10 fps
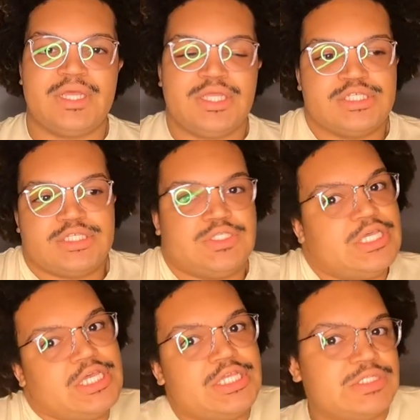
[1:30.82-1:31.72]
It
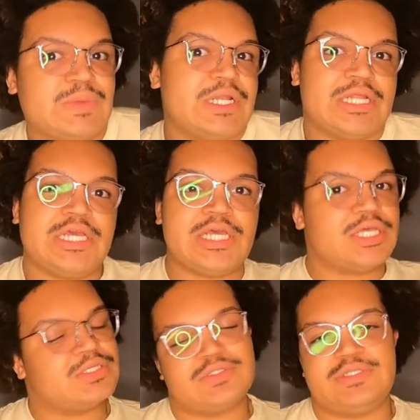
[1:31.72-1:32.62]
just is what it
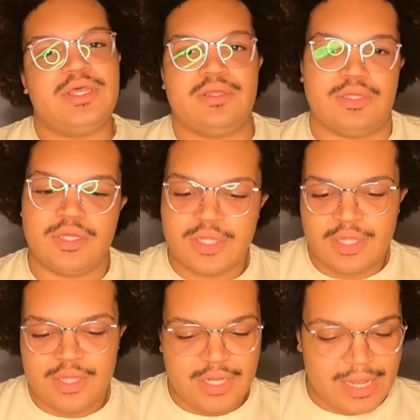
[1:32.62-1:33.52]
is.
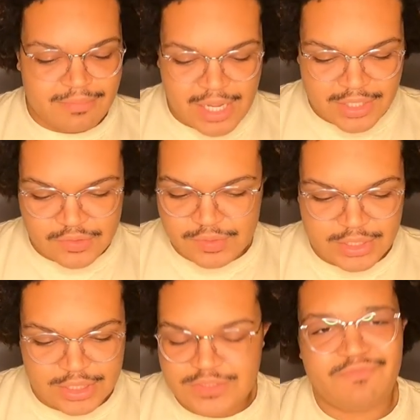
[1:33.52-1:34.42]
I'm not
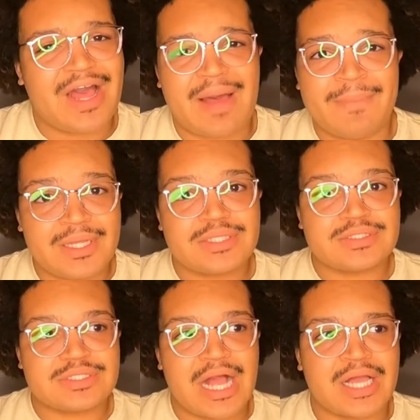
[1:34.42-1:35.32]
doing this. 5
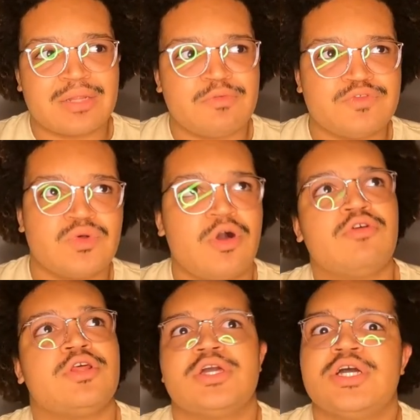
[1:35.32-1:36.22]
months, I could have moved to a
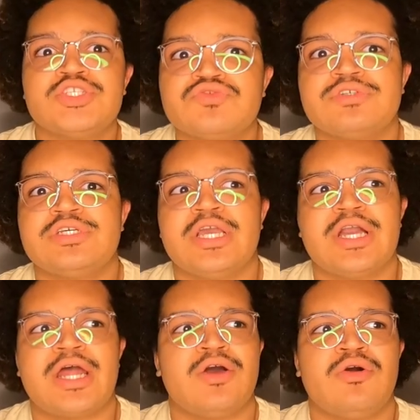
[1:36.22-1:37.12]
whole nother country
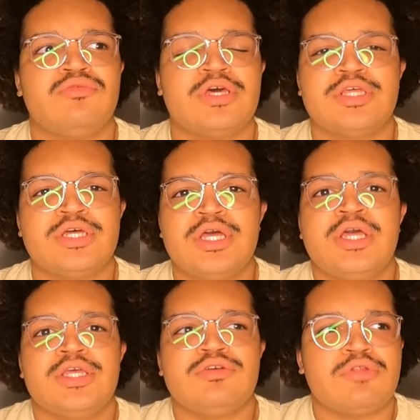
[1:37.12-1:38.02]
and got a whole nother,
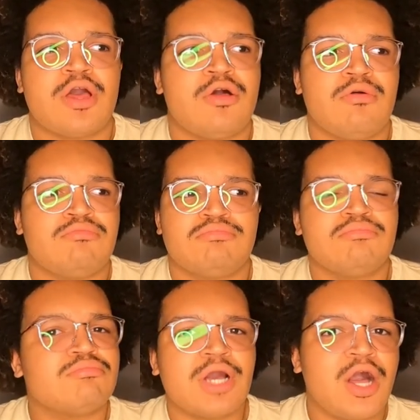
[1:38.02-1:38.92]
you know,
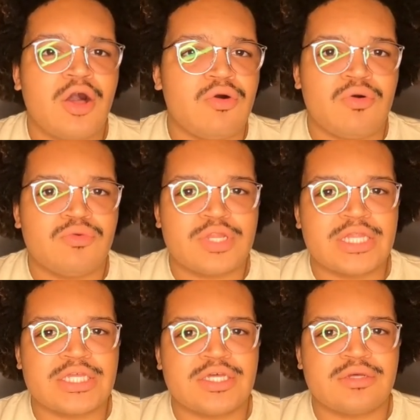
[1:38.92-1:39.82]
a whole
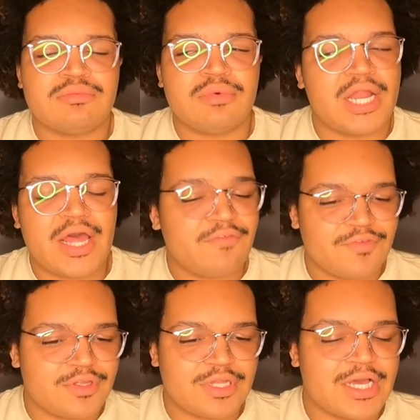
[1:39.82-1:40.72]
nother
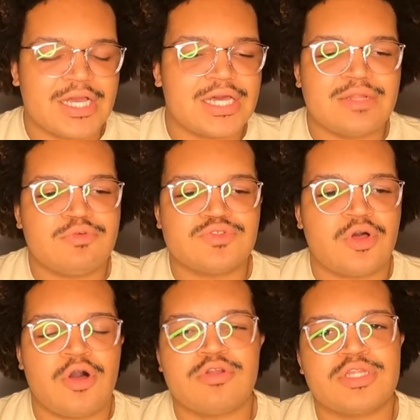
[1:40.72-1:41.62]
whatever. Like, I could have
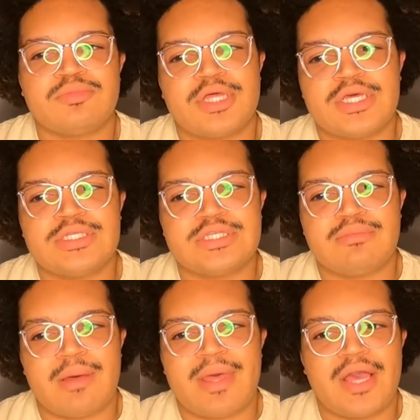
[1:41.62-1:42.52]
moved to a whole nother place
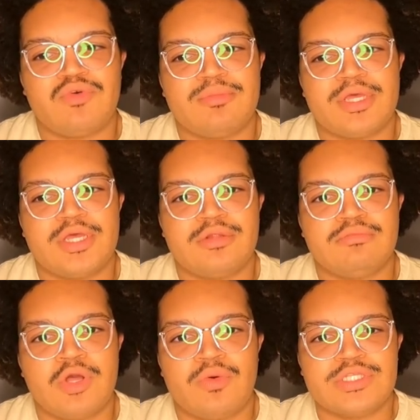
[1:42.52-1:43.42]
and my bag would have
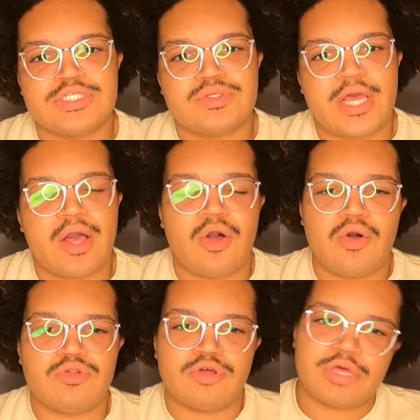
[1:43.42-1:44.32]
been going to that
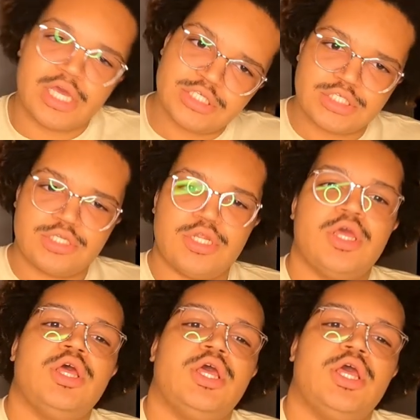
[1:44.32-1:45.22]
old location.